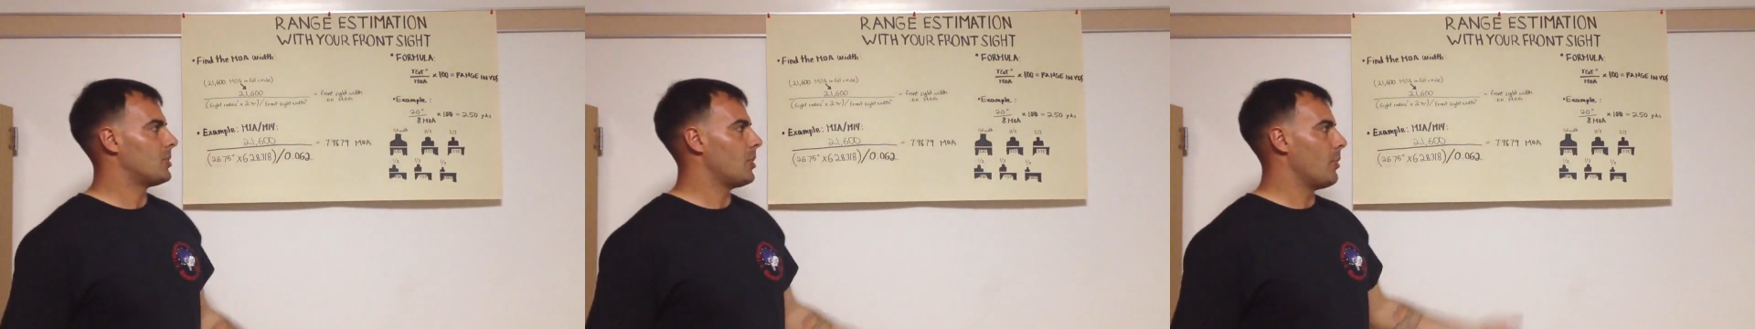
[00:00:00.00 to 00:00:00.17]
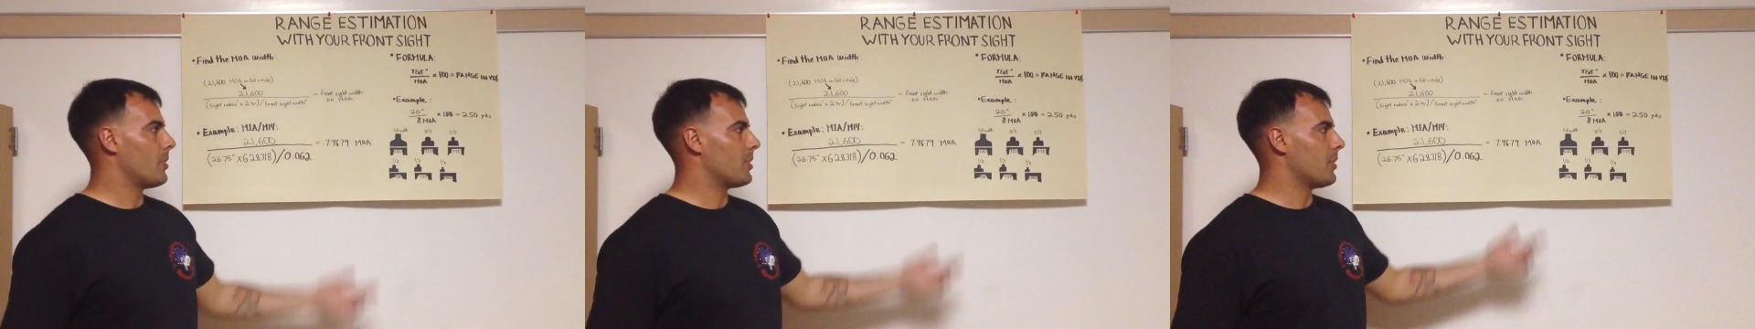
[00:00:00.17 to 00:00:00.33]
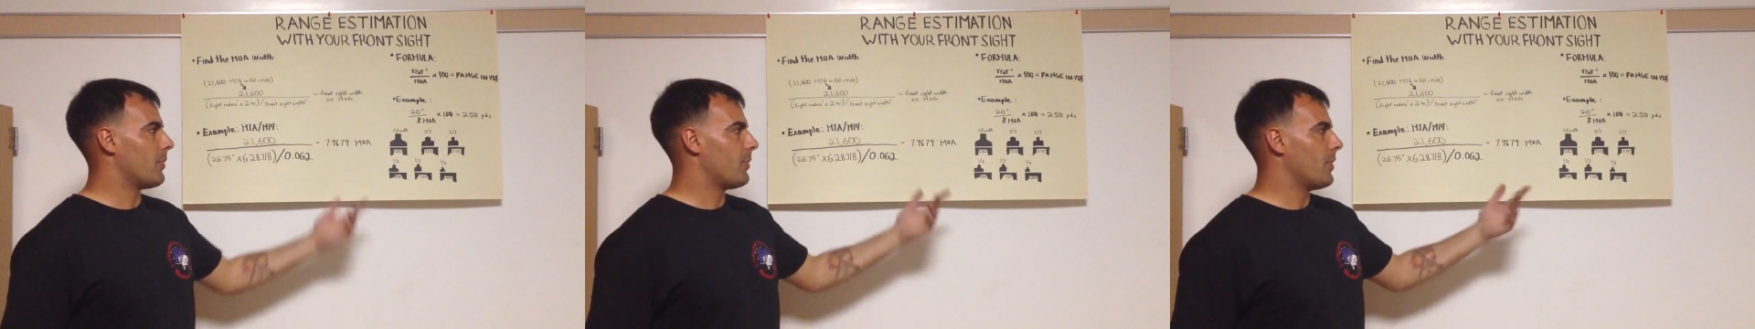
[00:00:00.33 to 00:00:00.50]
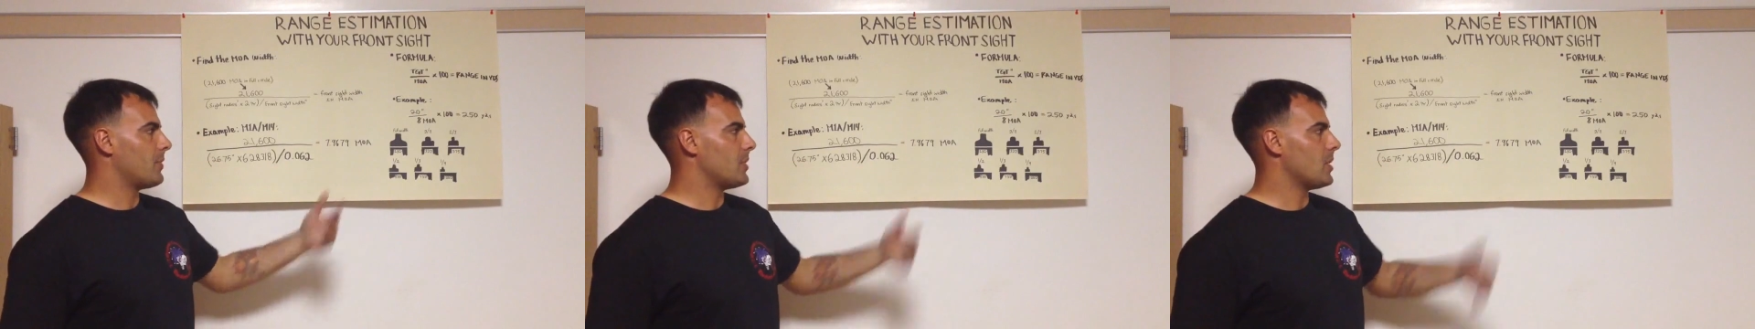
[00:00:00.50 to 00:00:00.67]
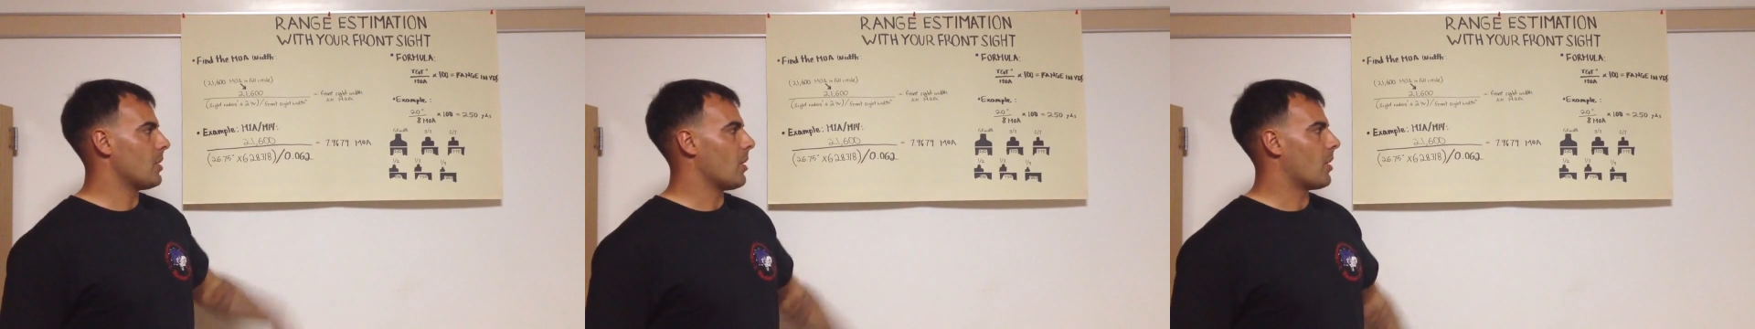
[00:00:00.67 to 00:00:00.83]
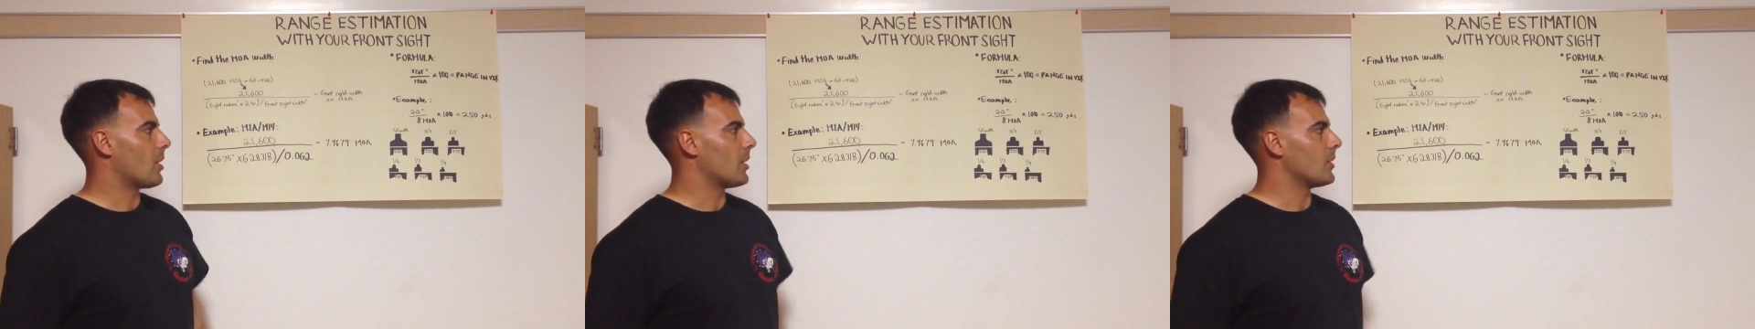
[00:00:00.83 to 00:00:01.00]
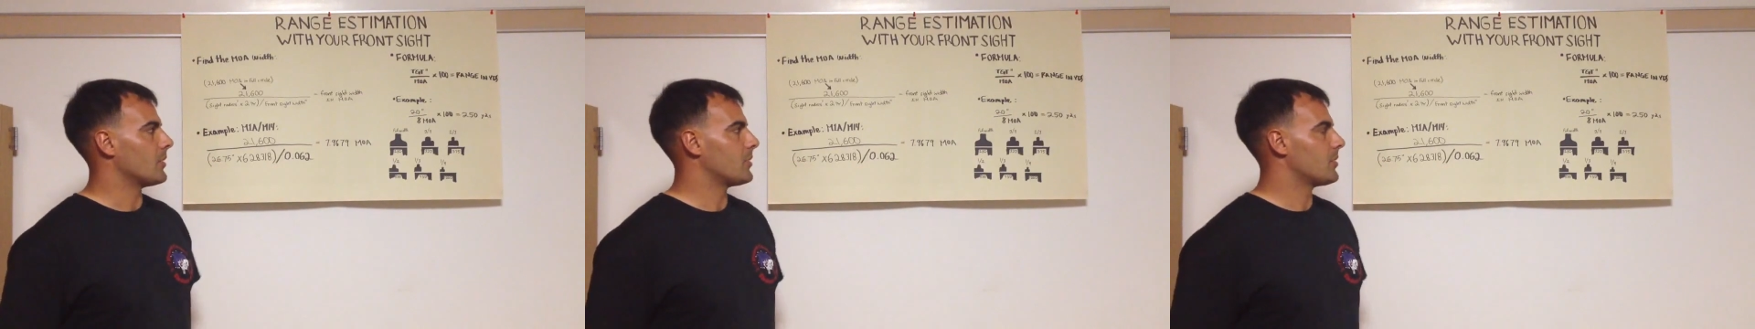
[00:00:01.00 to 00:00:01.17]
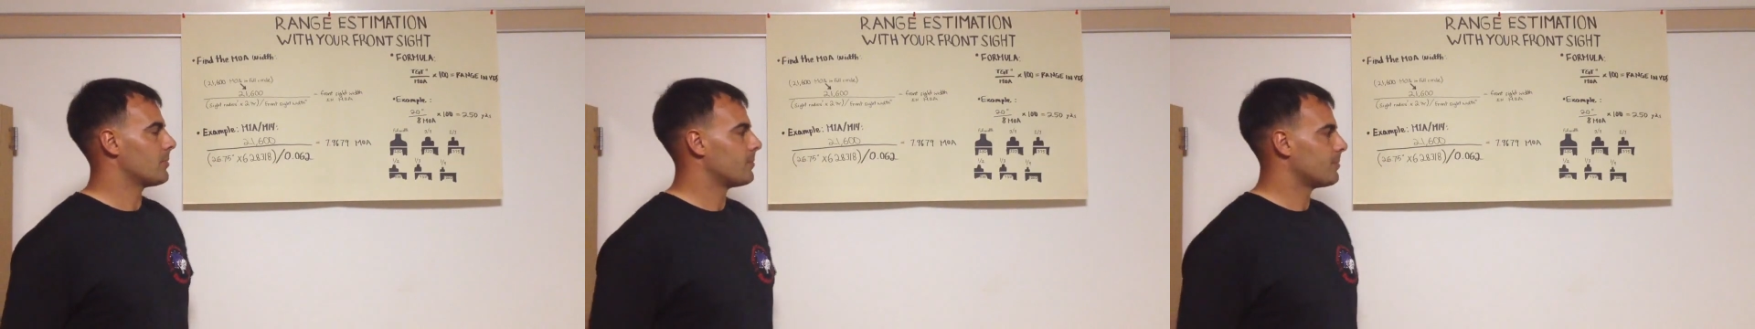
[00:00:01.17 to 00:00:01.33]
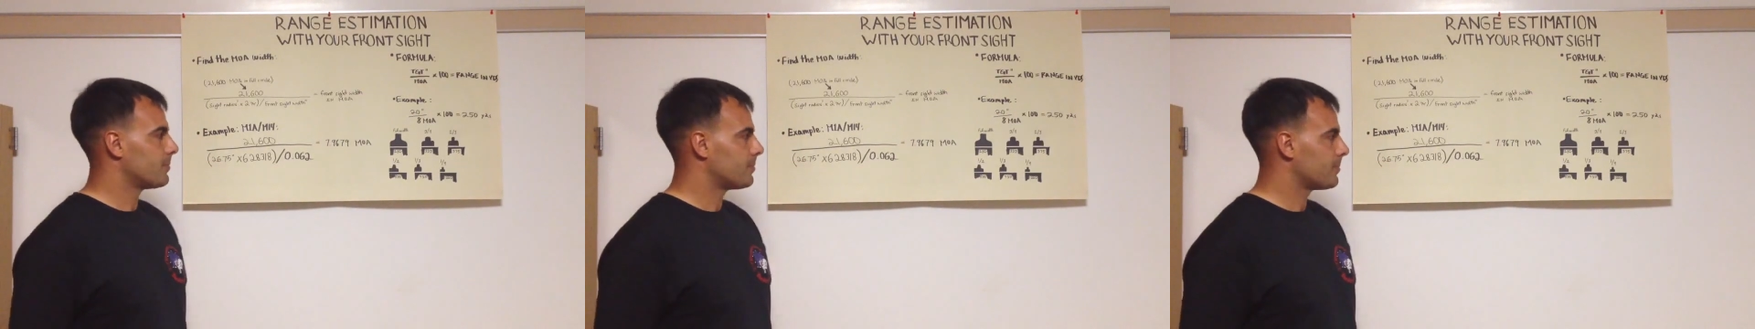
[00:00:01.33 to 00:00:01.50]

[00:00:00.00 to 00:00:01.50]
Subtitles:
250 yards.